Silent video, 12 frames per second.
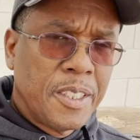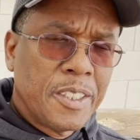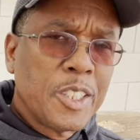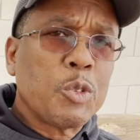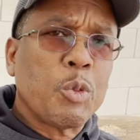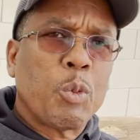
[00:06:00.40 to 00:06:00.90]

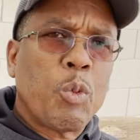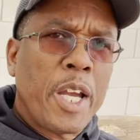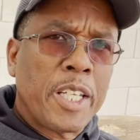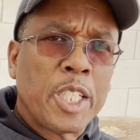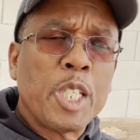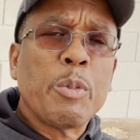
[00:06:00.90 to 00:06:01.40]
This is what
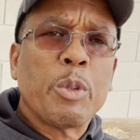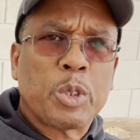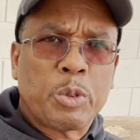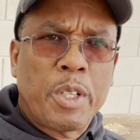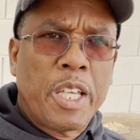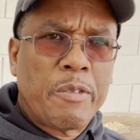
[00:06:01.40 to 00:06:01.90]
white liberals
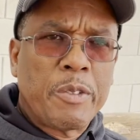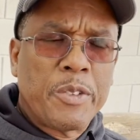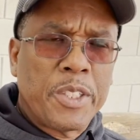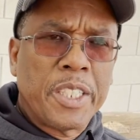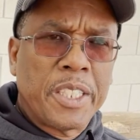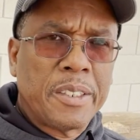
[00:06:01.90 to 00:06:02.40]
would have you
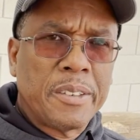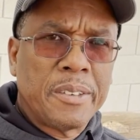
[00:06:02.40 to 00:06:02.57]
thinking.